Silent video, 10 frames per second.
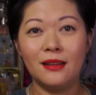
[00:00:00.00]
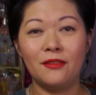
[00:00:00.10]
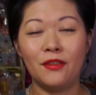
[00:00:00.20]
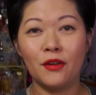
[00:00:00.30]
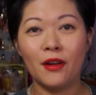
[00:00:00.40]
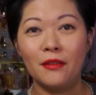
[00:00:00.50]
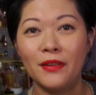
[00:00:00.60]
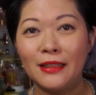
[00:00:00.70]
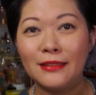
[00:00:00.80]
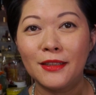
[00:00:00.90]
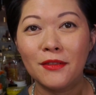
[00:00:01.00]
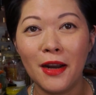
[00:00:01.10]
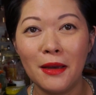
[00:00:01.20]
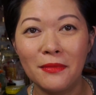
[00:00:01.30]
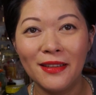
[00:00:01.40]
photo of
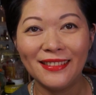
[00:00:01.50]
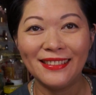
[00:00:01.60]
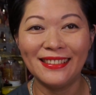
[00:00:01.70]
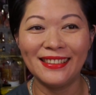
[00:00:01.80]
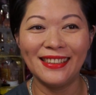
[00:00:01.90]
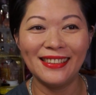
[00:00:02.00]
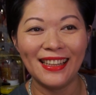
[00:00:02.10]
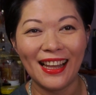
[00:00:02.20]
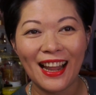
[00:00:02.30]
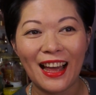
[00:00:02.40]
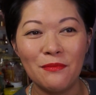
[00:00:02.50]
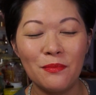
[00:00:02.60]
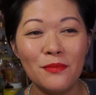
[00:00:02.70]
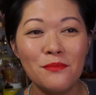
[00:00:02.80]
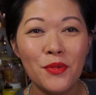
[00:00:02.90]
Instagram that I'm
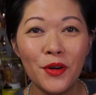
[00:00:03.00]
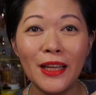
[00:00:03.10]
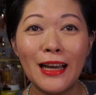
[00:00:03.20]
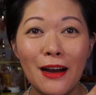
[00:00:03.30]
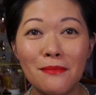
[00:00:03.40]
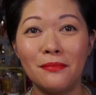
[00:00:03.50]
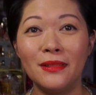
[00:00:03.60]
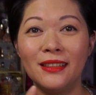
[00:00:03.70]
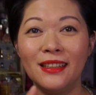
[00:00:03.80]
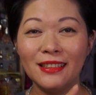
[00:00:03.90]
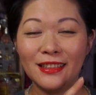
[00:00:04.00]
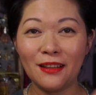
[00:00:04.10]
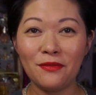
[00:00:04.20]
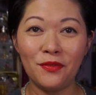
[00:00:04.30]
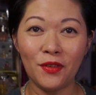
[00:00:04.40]
putting up.
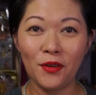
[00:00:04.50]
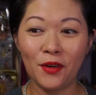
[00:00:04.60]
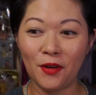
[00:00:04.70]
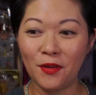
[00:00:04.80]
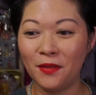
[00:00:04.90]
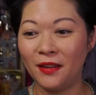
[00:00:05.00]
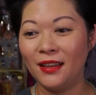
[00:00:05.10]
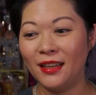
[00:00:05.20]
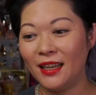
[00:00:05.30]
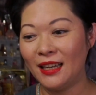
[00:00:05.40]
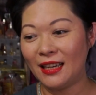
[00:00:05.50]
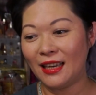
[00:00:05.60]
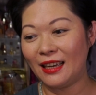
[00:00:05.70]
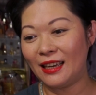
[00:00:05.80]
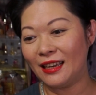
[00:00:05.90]
That photo
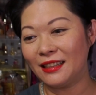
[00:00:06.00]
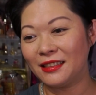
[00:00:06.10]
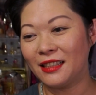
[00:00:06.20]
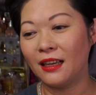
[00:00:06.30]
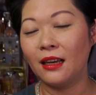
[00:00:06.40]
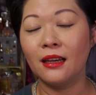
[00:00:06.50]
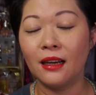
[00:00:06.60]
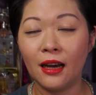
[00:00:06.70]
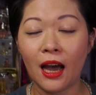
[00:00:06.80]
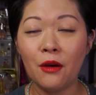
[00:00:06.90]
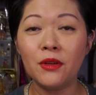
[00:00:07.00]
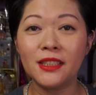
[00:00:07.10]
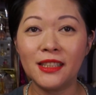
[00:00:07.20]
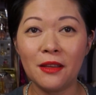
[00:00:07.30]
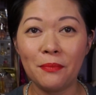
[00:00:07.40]
is, I
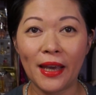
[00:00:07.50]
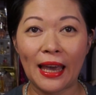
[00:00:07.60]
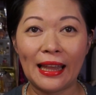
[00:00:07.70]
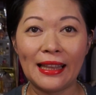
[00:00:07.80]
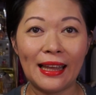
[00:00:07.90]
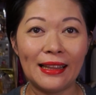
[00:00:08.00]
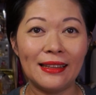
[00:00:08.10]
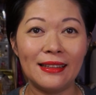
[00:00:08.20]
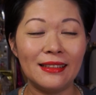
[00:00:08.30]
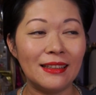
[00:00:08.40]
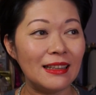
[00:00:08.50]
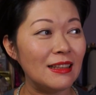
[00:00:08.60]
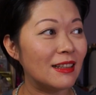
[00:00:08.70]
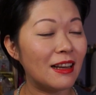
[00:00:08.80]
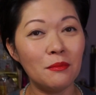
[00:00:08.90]
was sleeping and then
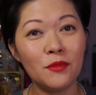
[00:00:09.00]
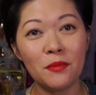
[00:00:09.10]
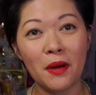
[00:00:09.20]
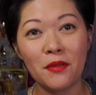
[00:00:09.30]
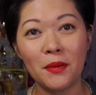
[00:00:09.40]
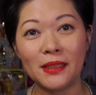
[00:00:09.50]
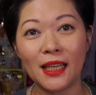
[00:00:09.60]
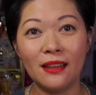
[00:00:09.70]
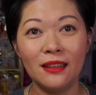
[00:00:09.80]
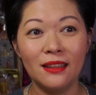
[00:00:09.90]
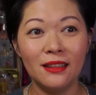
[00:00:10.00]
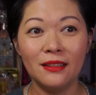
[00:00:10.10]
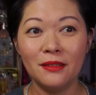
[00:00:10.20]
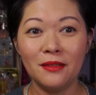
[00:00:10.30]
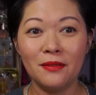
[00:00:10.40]
he come to my room and said,
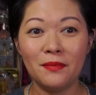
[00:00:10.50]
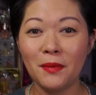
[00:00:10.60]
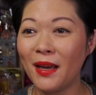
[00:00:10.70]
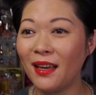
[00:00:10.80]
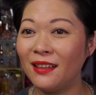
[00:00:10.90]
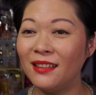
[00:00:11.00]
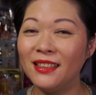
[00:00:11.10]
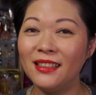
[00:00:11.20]
Mama,